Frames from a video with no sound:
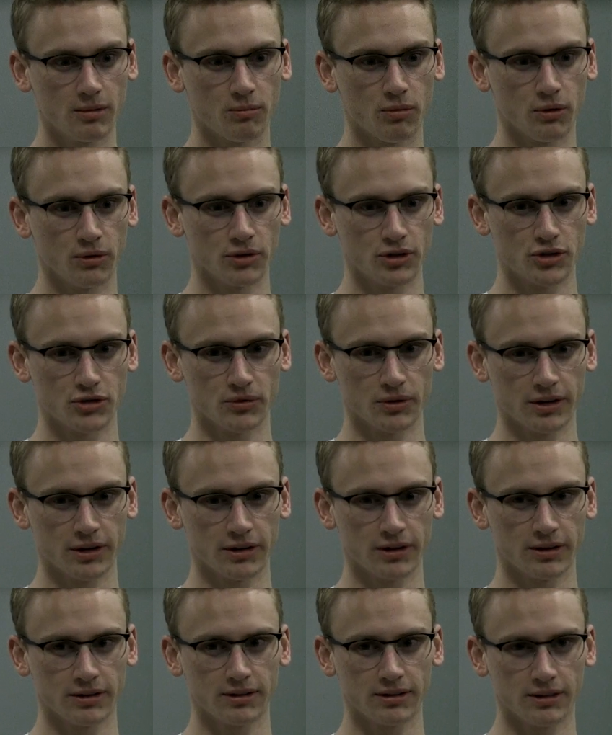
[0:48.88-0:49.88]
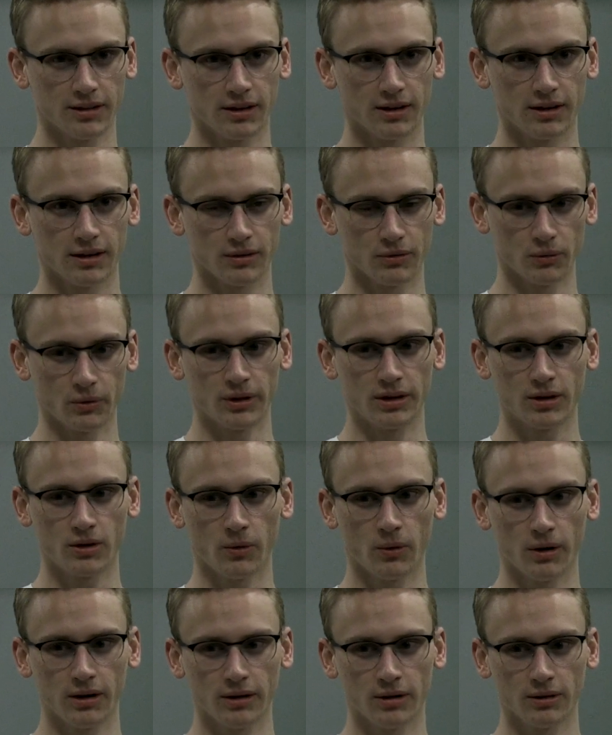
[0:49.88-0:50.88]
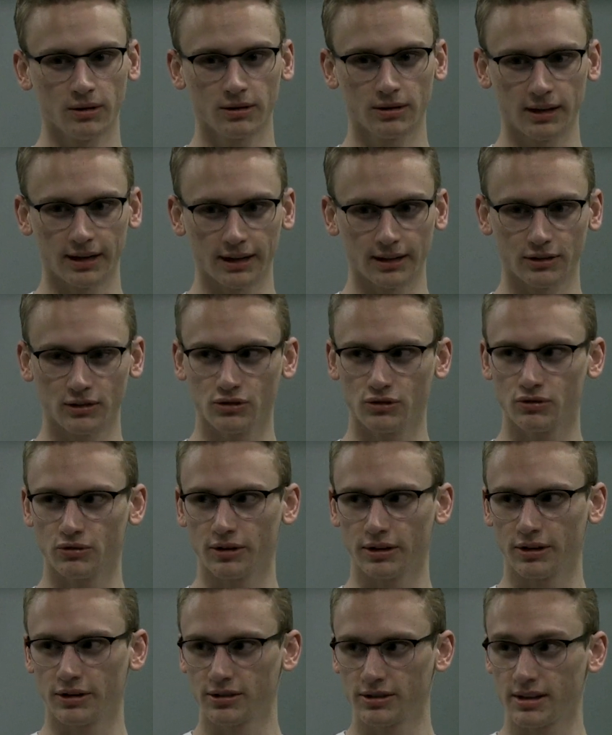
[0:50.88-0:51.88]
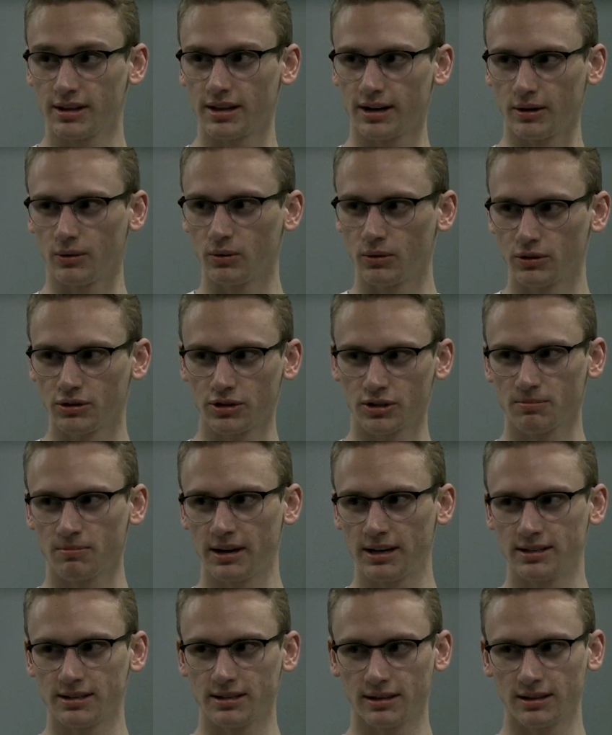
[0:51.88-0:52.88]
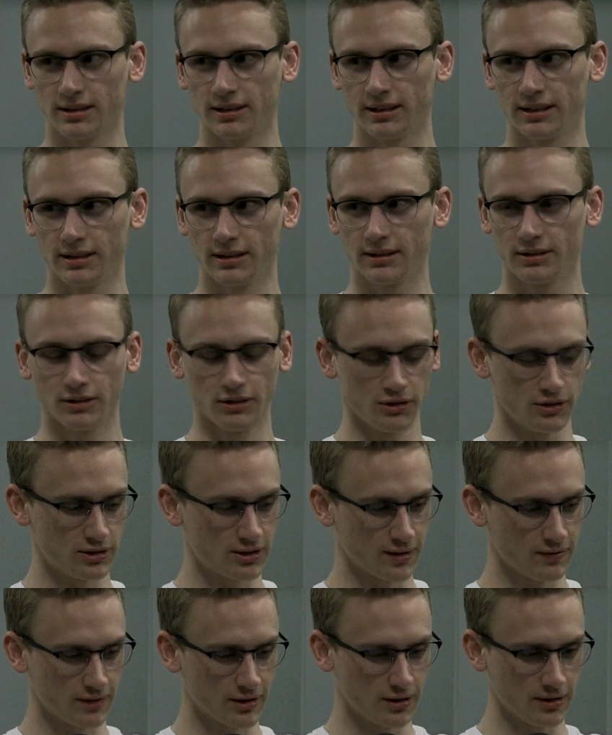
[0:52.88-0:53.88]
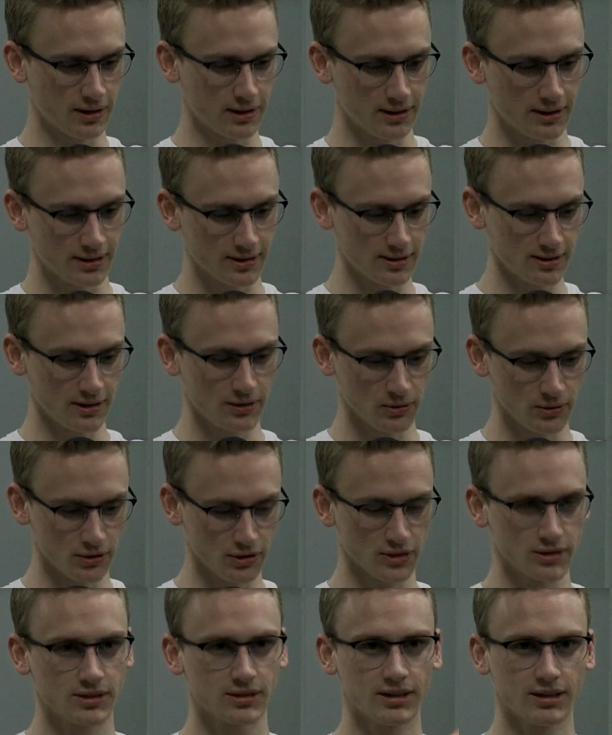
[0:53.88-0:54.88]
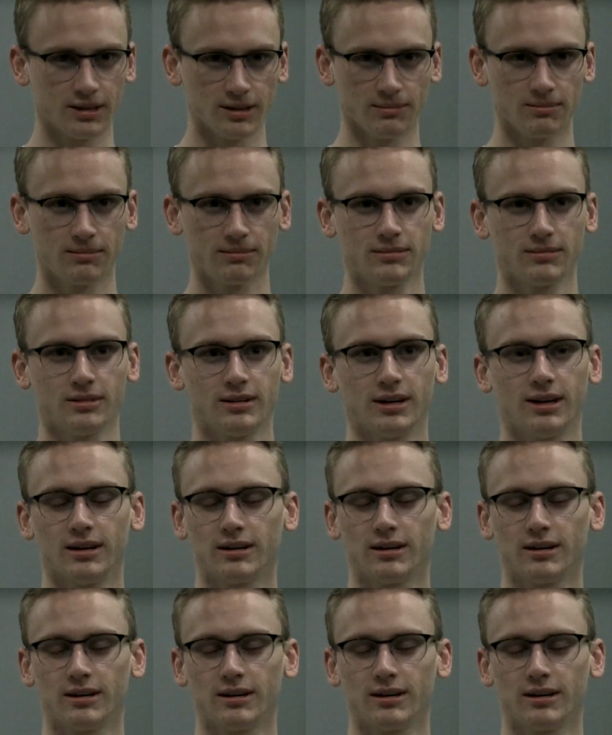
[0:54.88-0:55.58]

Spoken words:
pull the trigger, the recoil triggers, and then it will just basically have to go like this, and it will just keep going. Yeah,